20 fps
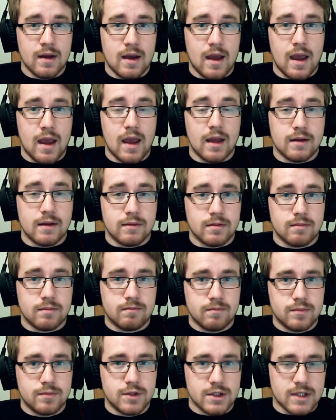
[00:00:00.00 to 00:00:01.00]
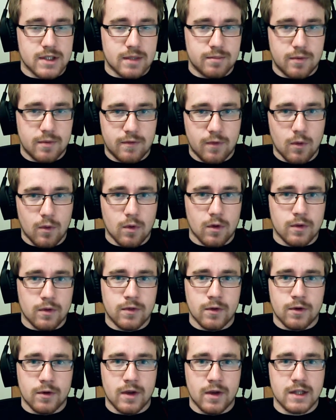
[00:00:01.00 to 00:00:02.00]
and just like before,
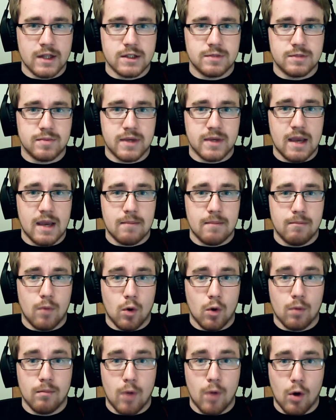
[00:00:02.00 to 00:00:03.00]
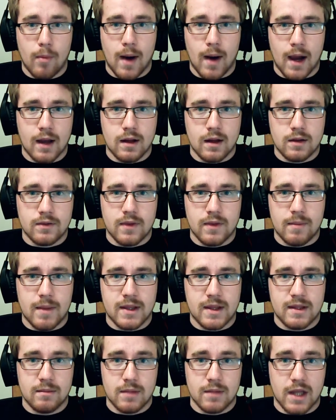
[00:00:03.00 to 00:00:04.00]
their guns became more mobile. They
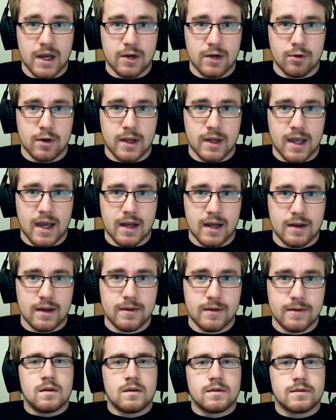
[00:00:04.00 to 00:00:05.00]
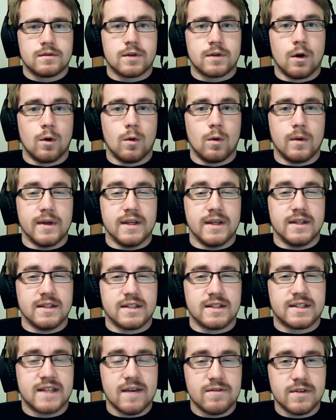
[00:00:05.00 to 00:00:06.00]
made them lighter again. So in
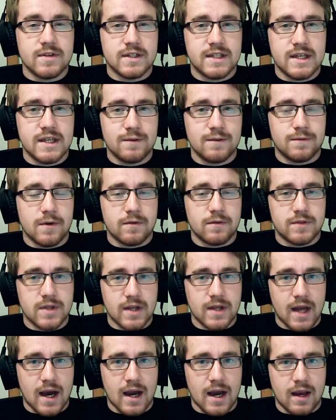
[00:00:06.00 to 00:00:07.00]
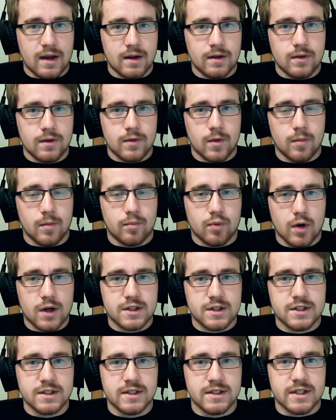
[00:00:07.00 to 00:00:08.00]
1759, the
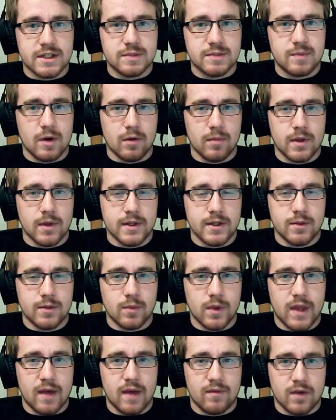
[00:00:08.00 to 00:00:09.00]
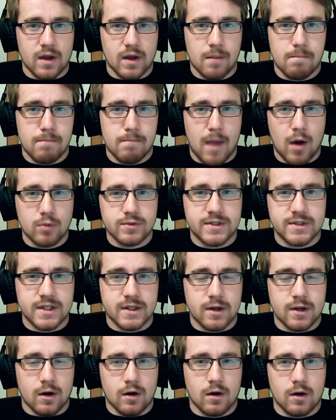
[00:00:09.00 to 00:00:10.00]
Prussians experimented with having a
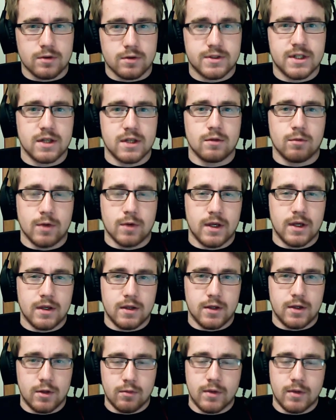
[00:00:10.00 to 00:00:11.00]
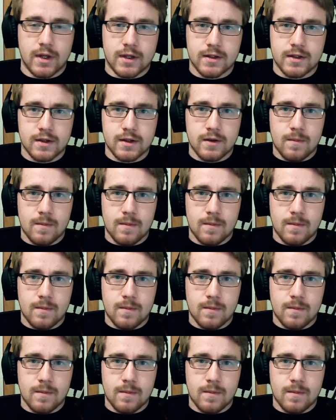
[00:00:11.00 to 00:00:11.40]
mounted artillery unit.